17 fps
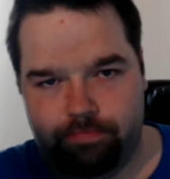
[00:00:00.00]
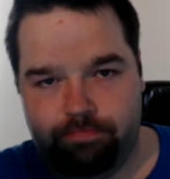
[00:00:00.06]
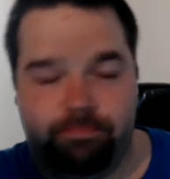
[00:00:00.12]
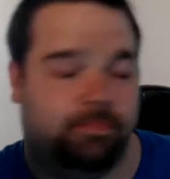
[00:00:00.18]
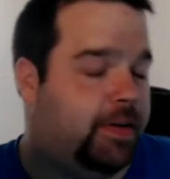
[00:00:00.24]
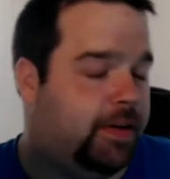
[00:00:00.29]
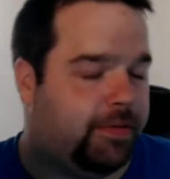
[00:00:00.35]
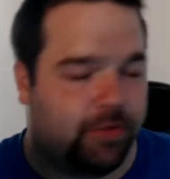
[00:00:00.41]

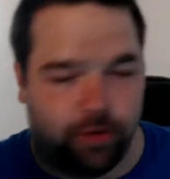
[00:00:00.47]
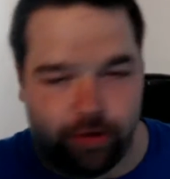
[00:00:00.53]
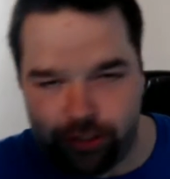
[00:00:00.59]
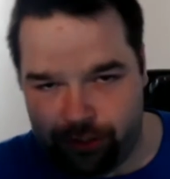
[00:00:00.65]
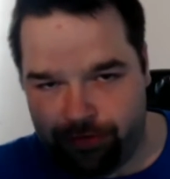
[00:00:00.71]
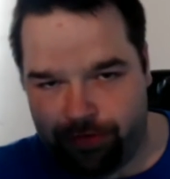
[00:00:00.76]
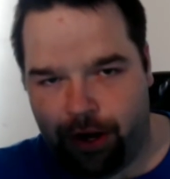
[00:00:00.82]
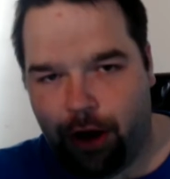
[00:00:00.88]
But of
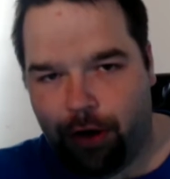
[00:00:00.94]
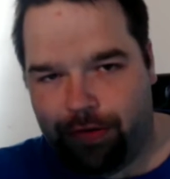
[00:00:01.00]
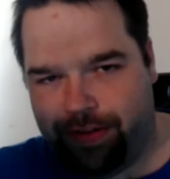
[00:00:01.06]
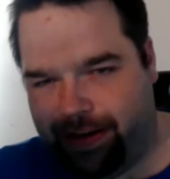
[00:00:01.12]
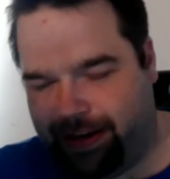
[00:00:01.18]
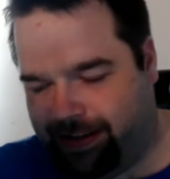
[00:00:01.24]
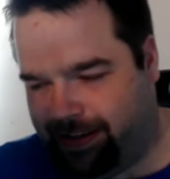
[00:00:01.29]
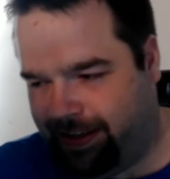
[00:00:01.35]
course you know
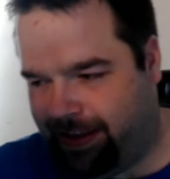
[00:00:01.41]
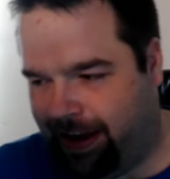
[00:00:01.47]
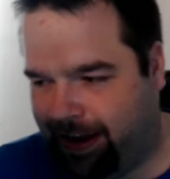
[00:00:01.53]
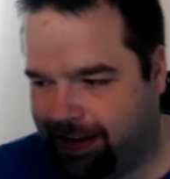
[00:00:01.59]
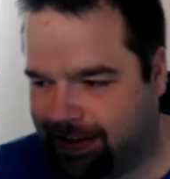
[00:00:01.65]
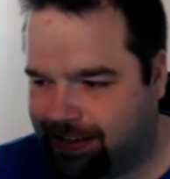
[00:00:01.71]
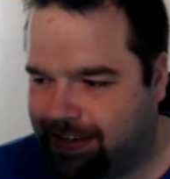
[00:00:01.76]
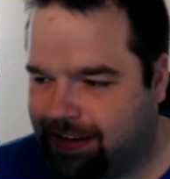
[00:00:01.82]
these
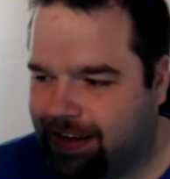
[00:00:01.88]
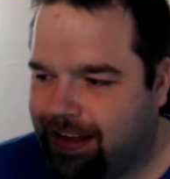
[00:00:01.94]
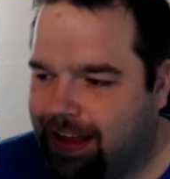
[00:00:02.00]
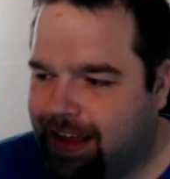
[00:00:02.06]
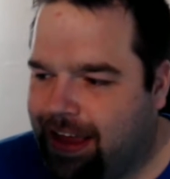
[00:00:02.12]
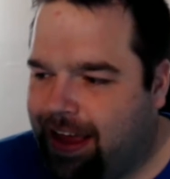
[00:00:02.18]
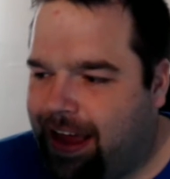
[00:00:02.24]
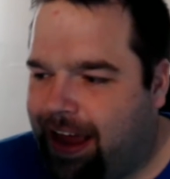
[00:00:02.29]
things.
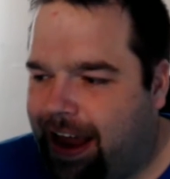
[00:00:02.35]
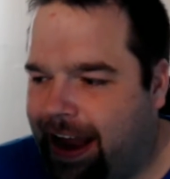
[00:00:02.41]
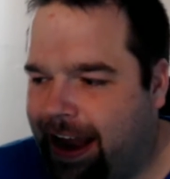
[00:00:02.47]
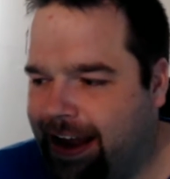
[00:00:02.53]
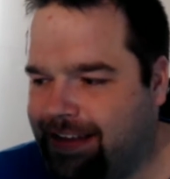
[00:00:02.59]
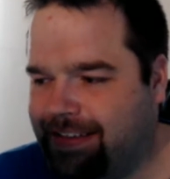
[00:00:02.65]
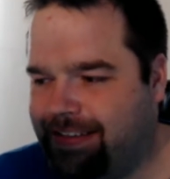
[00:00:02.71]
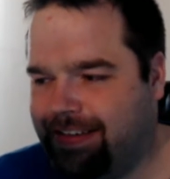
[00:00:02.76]

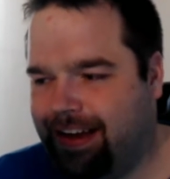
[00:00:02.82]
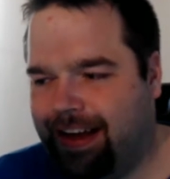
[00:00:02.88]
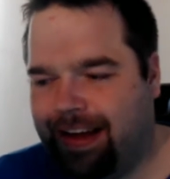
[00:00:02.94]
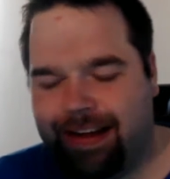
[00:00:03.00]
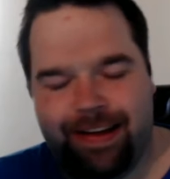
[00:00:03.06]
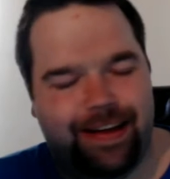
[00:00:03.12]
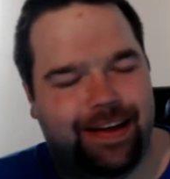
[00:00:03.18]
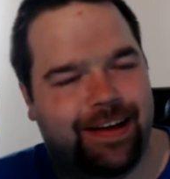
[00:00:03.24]
And
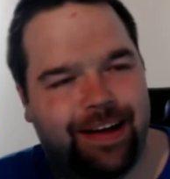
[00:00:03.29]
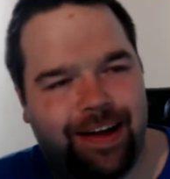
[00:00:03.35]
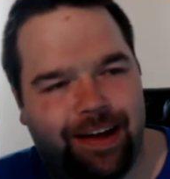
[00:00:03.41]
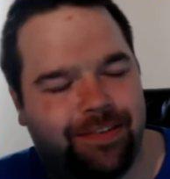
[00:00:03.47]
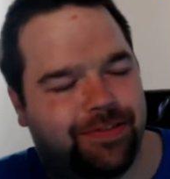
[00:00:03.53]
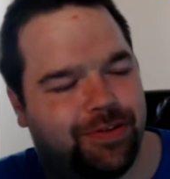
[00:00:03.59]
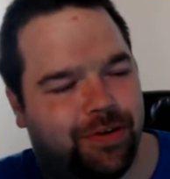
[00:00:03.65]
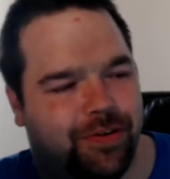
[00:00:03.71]

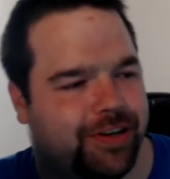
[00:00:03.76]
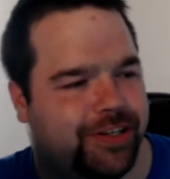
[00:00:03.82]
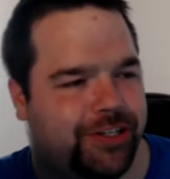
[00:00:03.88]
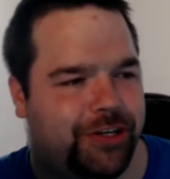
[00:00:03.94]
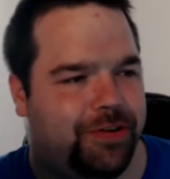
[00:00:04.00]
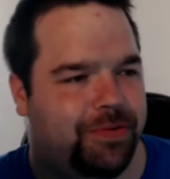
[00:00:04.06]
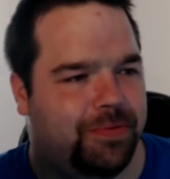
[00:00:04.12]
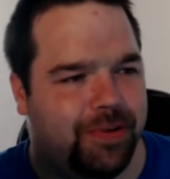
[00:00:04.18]
of
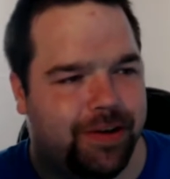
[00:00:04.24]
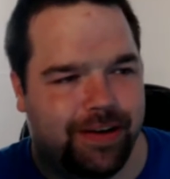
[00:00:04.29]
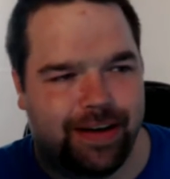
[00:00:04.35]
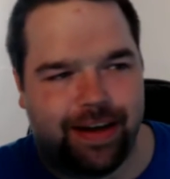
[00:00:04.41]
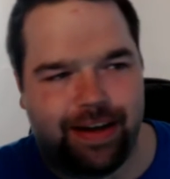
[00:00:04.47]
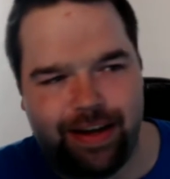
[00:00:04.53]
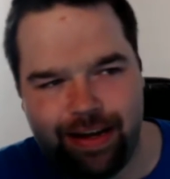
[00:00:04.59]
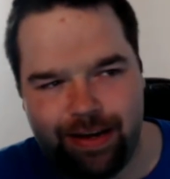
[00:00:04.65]
course you wouldn't
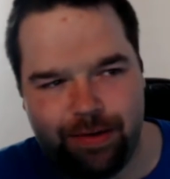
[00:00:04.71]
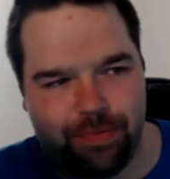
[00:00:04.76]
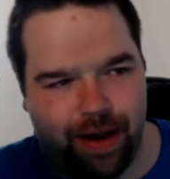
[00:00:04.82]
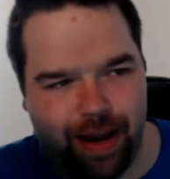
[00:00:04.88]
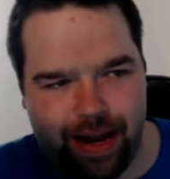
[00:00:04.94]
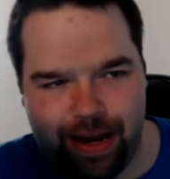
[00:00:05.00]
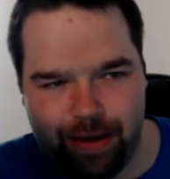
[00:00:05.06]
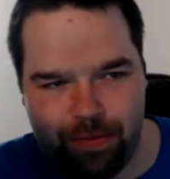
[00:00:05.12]
at any
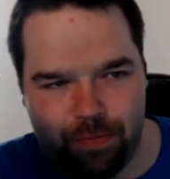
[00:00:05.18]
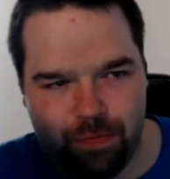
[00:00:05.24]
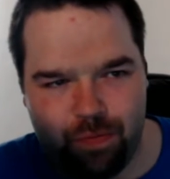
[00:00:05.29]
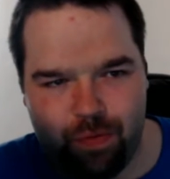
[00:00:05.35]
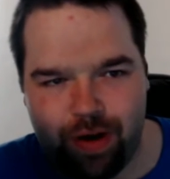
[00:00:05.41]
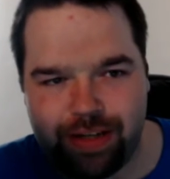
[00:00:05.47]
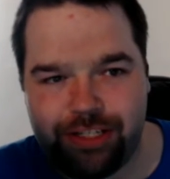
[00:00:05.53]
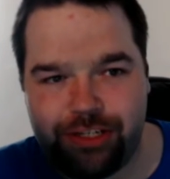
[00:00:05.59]
way
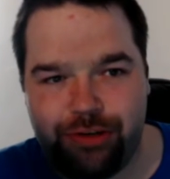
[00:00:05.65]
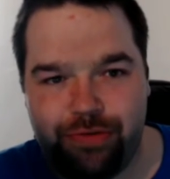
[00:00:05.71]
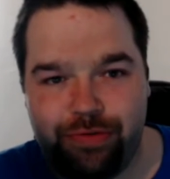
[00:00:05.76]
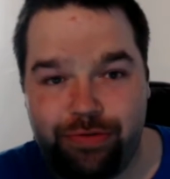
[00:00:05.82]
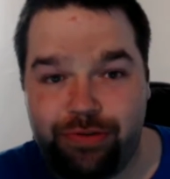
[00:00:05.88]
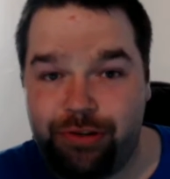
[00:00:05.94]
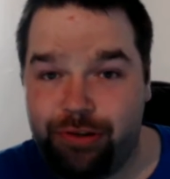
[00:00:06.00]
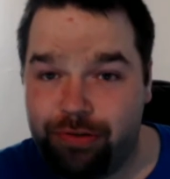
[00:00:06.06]
want
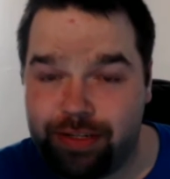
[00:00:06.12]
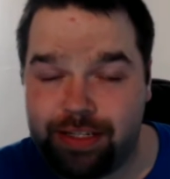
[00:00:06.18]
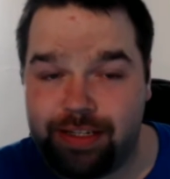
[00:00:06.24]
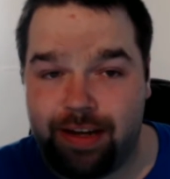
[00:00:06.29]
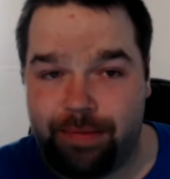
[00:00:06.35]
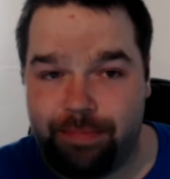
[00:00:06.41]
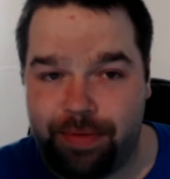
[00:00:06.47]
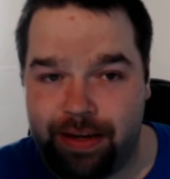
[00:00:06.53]
to do
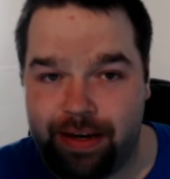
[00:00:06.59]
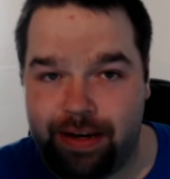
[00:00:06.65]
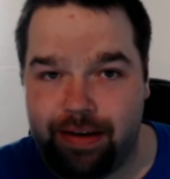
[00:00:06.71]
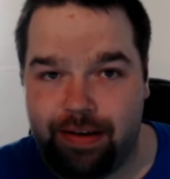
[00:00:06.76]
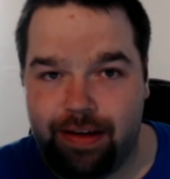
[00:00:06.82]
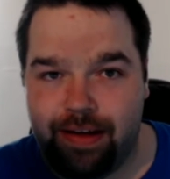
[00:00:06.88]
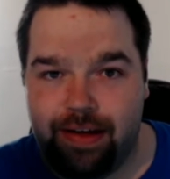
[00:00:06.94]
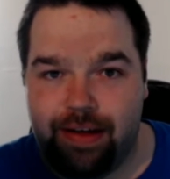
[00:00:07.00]

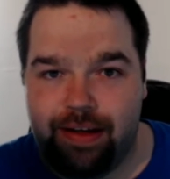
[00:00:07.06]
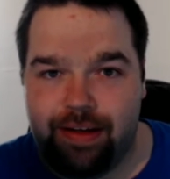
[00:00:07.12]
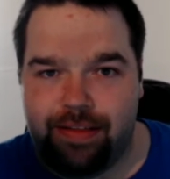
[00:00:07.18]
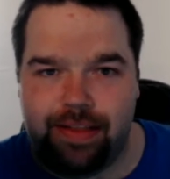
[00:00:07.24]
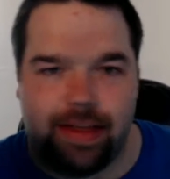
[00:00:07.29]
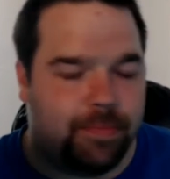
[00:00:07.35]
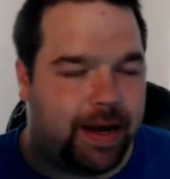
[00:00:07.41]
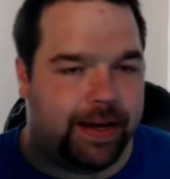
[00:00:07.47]
something
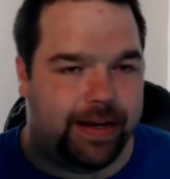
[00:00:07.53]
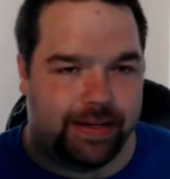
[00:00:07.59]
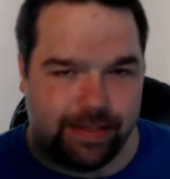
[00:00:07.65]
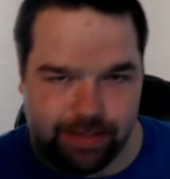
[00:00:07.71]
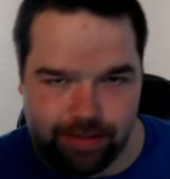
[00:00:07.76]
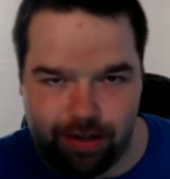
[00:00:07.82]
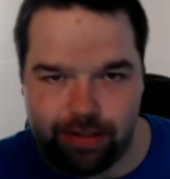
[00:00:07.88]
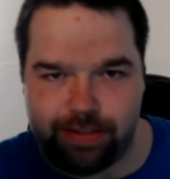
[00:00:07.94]
that might
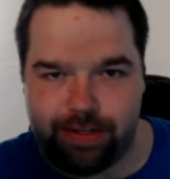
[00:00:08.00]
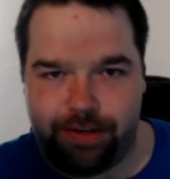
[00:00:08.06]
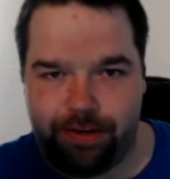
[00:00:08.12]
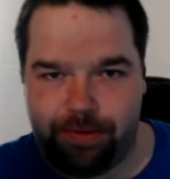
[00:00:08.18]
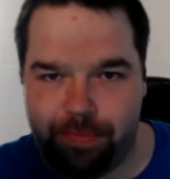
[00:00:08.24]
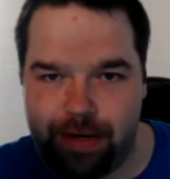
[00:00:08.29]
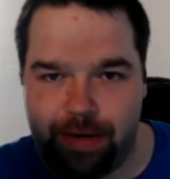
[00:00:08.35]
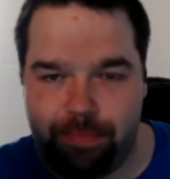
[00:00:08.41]
insult
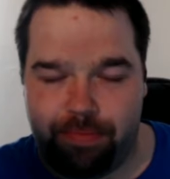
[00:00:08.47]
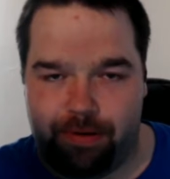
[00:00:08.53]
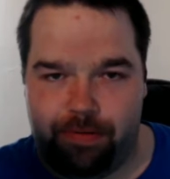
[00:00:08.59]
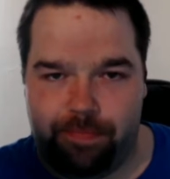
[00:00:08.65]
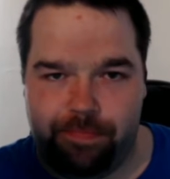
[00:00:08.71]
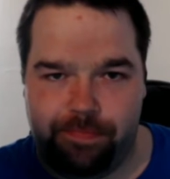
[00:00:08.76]
other people.